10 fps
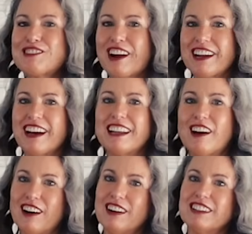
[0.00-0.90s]
try on
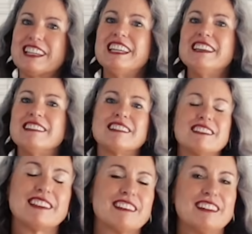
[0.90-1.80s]
haul is
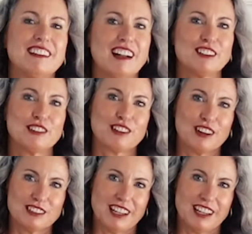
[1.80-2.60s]
$60 or